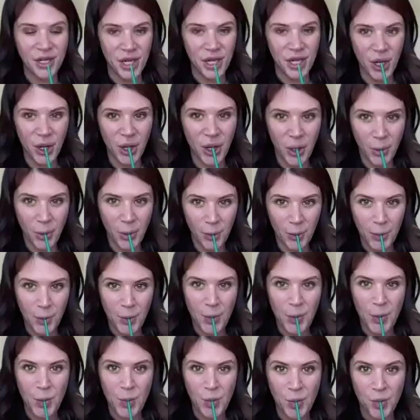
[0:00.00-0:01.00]
by your
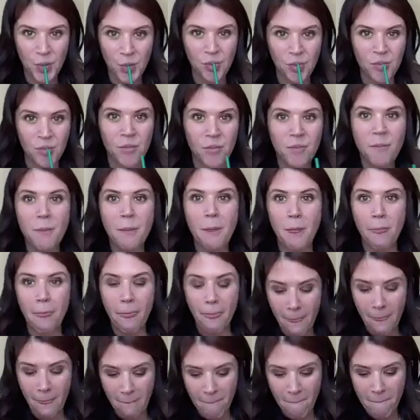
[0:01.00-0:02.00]
house. Hey,
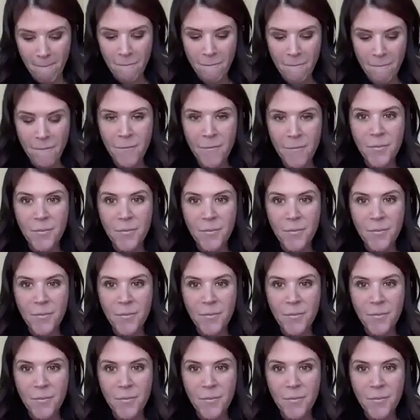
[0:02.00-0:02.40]
I remember you